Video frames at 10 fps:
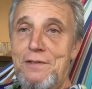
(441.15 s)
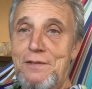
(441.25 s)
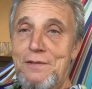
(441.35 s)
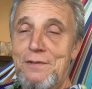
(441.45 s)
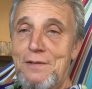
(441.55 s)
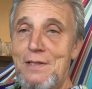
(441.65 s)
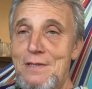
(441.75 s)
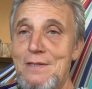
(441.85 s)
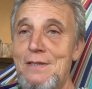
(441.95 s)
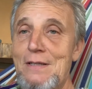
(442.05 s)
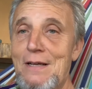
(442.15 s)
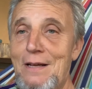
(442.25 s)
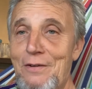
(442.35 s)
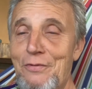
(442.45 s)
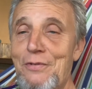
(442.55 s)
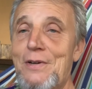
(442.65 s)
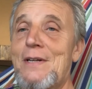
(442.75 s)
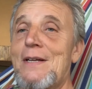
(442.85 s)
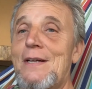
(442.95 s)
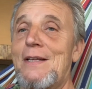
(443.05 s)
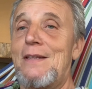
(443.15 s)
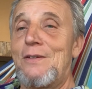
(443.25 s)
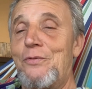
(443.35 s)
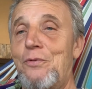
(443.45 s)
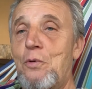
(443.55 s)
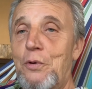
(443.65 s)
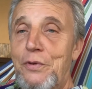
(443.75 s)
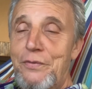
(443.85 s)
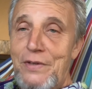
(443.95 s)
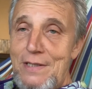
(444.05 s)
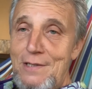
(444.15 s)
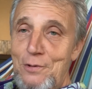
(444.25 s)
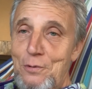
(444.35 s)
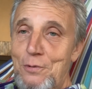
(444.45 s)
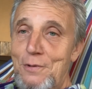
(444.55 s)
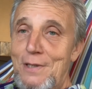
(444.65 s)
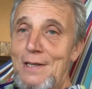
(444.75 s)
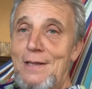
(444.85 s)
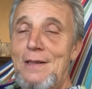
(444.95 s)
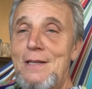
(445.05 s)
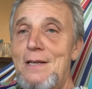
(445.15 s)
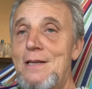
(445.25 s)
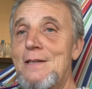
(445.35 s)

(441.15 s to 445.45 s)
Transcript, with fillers: I still have the fourth video in the